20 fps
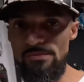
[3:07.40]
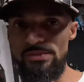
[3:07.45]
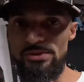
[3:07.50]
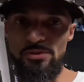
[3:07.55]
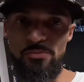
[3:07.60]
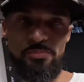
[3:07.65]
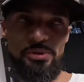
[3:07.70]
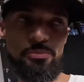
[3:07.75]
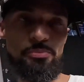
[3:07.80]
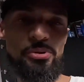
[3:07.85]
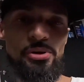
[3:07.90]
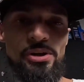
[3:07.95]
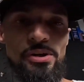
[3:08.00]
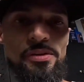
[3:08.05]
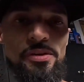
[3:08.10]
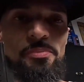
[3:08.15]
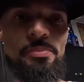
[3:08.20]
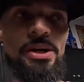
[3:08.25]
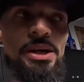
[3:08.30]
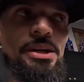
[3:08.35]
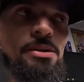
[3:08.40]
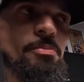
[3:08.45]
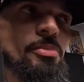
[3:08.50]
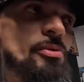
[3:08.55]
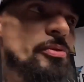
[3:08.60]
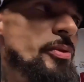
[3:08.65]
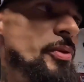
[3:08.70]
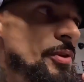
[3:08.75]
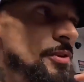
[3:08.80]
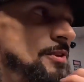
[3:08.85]
to be put on the bike
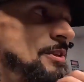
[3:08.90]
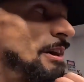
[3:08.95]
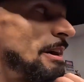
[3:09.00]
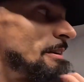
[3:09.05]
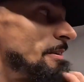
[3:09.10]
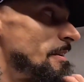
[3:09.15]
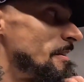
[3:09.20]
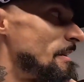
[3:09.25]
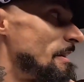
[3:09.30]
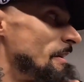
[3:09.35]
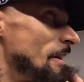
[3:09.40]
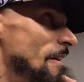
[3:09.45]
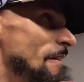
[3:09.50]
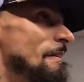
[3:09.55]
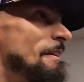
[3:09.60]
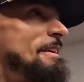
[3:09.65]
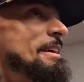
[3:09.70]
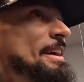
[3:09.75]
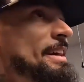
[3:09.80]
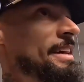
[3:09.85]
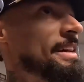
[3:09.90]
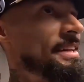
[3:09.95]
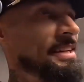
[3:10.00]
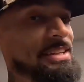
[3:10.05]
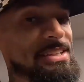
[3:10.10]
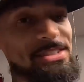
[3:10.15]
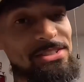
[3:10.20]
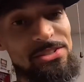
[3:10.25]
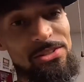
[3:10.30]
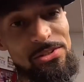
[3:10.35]
before Saturday.
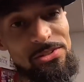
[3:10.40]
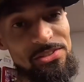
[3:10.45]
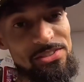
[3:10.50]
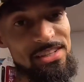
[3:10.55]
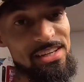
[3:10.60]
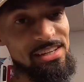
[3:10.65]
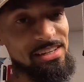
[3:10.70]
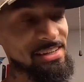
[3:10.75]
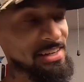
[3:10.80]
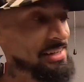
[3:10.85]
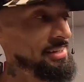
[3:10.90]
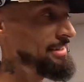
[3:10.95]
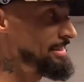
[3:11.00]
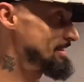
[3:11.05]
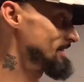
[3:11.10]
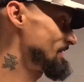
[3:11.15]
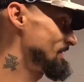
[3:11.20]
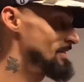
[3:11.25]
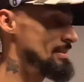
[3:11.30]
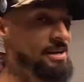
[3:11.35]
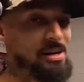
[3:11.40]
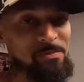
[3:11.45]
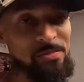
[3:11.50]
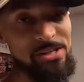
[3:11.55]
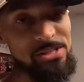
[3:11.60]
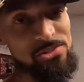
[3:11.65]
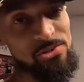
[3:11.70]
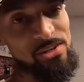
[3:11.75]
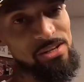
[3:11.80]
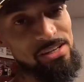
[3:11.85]
It's Thursday night. I'm
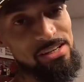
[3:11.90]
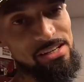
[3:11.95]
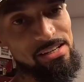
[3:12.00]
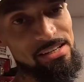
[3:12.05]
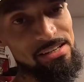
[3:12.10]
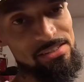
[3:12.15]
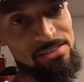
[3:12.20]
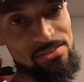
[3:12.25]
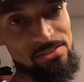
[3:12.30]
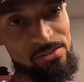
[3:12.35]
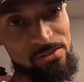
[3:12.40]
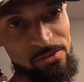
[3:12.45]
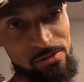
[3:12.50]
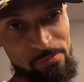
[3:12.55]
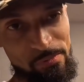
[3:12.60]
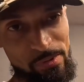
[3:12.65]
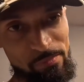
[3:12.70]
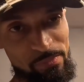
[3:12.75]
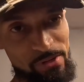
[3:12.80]
gonna try and get a head start on my